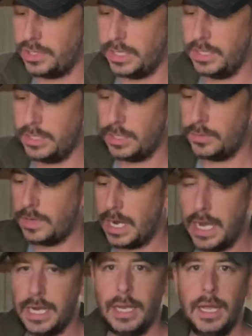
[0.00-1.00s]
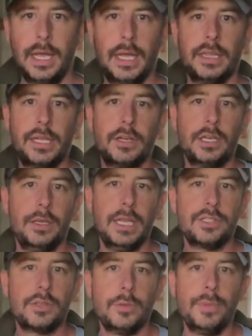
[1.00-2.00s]
inches, right,
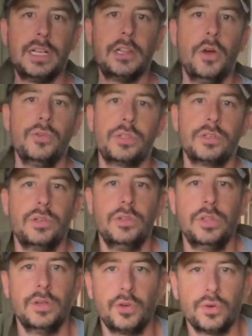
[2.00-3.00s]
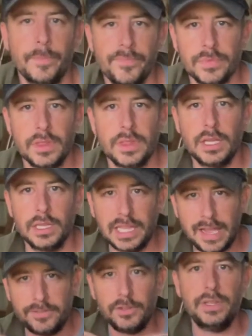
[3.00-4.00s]
it's gonna be closer to the
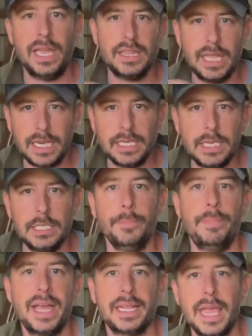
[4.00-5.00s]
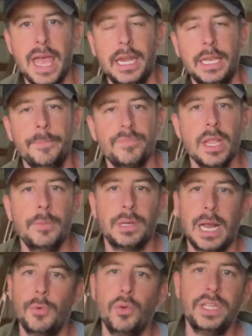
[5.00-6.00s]
level that they need to peck at it.
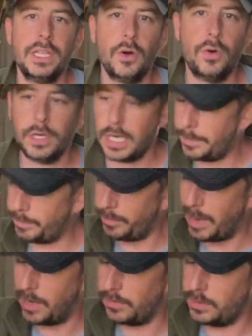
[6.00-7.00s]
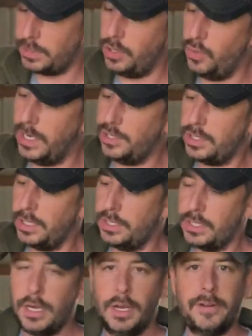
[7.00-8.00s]
But I'm only going up about 2
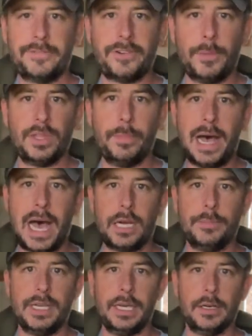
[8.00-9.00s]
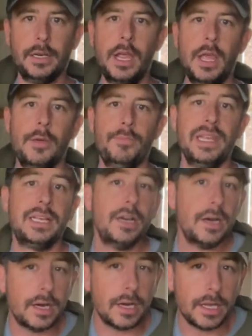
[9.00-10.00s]
inches from the bottom here
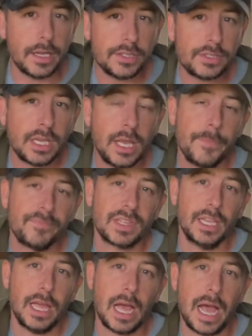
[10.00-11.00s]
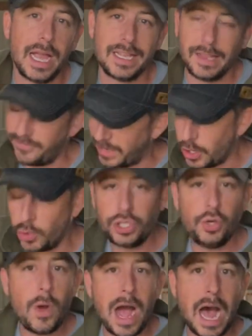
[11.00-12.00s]
because if I go
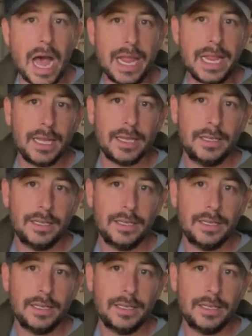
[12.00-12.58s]
too high,